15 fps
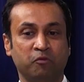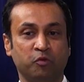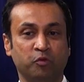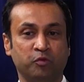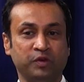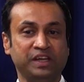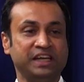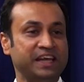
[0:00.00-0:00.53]

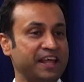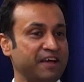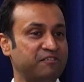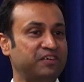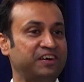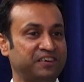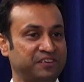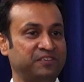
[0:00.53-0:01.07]
we
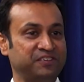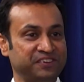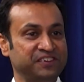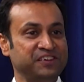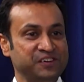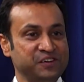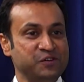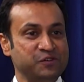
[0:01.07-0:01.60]
never
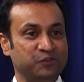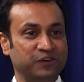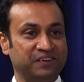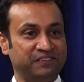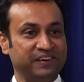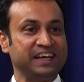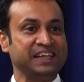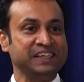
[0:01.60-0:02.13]
were
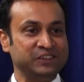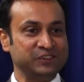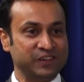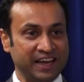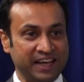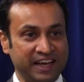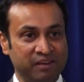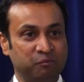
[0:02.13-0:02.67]
ready to
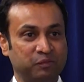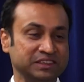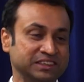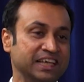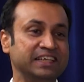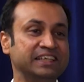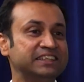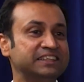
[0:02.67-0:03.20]
kind of
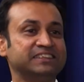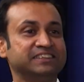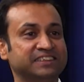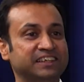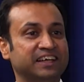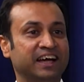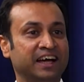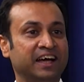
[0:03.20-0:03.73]
present it
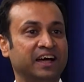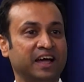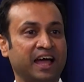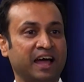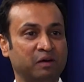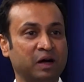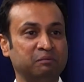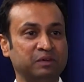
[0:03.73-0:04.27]

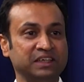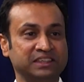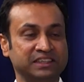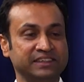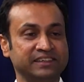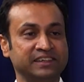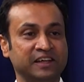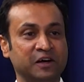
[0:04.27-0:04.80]
up
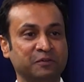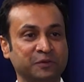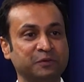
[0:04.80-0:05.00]
until we